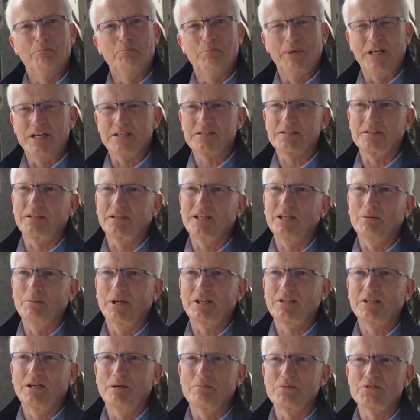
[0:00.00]
based in
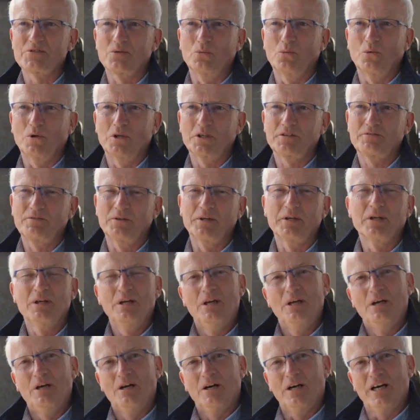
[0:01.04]
Kilmacthomas in Waterford.
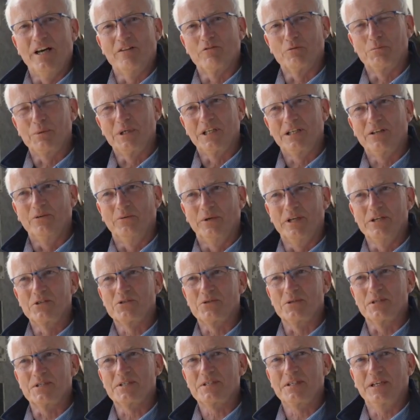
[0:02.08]
I have a particular
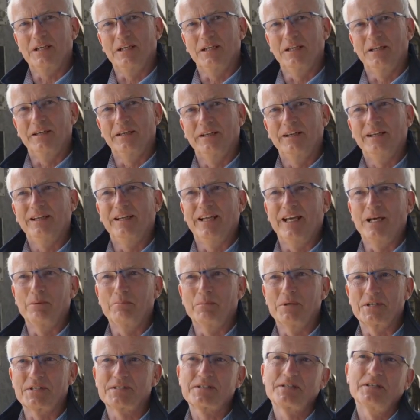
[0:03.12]
interest in
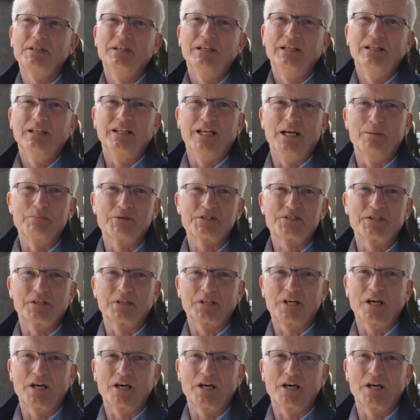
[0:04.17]
lameness in